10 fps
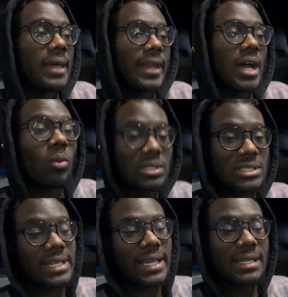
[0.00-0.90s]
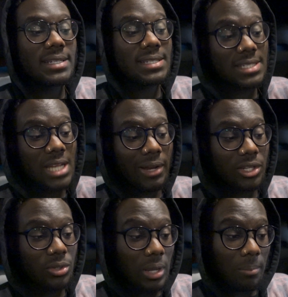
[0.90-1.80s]
Now, once again, this is how I
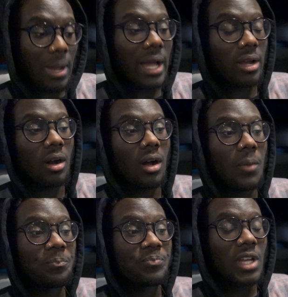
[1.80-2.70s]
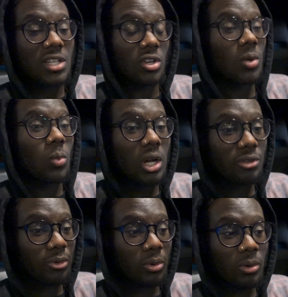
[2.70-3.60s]
do it in my car. It's gonna work
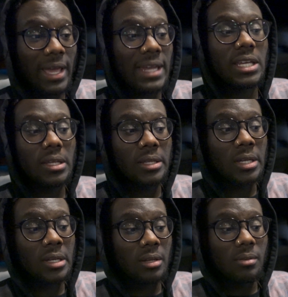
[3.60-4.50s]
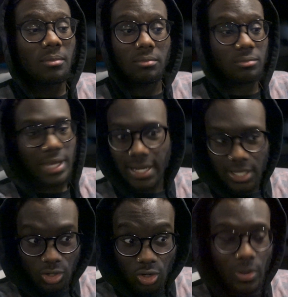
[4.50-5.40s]
for any
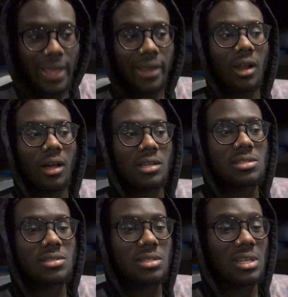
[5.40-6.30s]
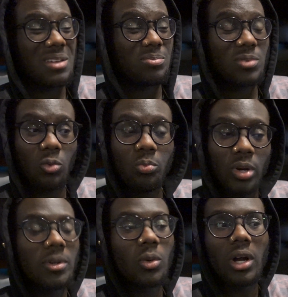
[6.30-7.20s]
new A-Class. It will
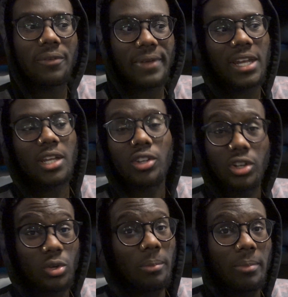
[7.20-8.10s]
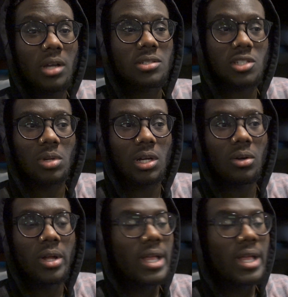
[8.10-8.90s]
probably work for any of the newer Mercs as well.